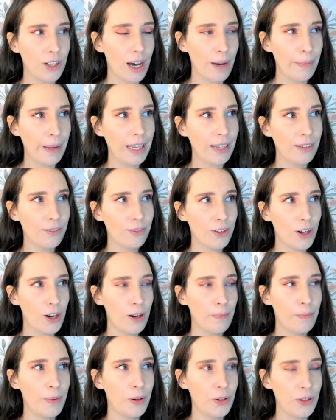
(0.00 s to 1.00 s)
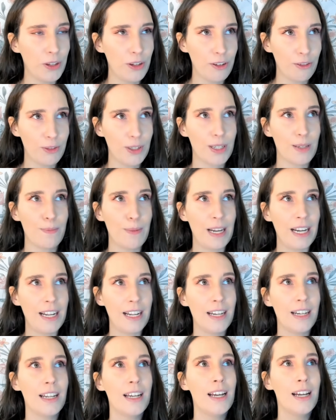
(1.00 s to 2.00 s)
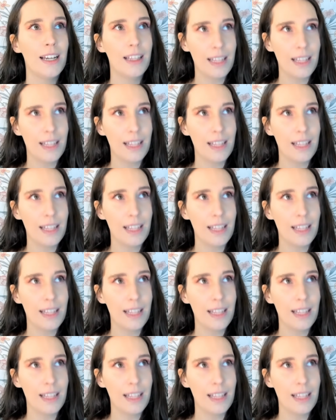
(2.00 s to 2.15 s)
coming from, or that you've just been in,